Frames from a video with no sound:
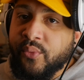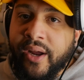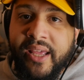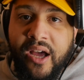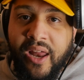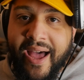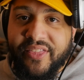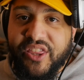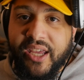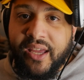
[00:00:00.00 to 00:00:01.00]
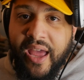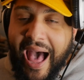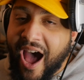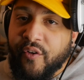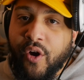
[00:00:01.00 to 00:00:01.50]
it's one of y'all out there.
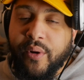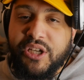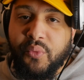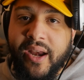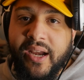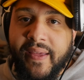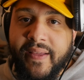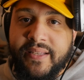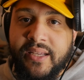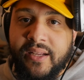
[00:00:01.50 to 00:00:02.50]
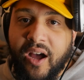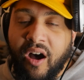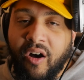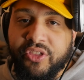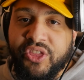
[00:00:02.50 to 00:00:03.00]
I don't know which one it is.
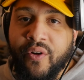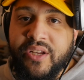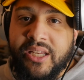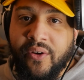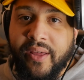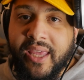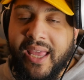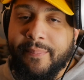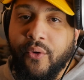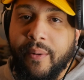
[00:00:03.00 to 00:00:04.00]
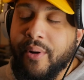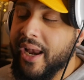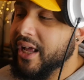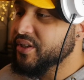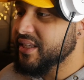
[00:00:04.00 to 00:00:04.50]
All thirsty on the keyboard,
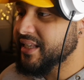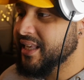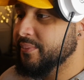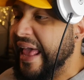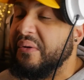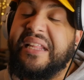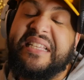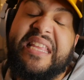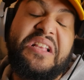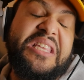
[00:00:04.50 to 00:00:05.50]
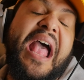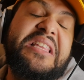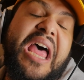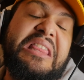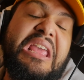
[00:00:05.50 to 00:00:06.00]
probably gonna say something like, well, it still
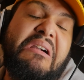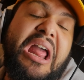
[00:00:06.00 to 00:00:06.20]
sounds like the